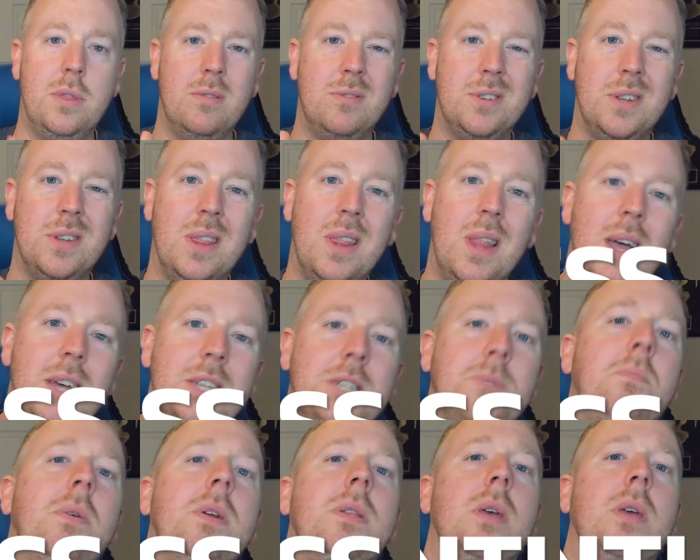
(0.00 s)
but there's
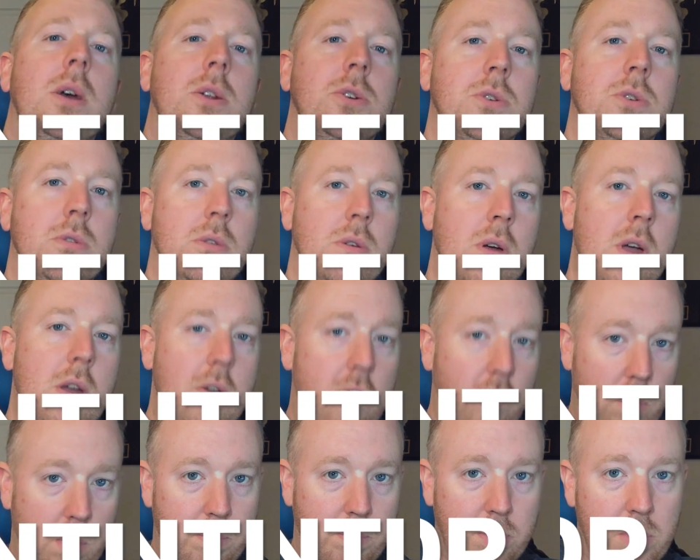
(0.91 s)
less potential
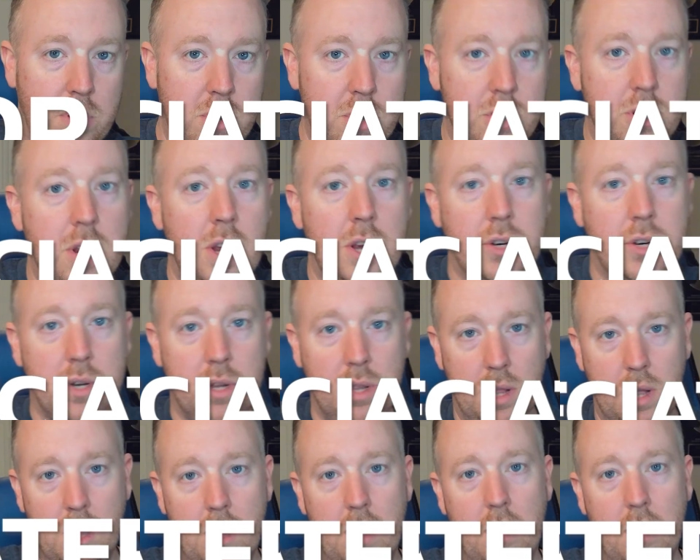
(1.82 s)
for appreciation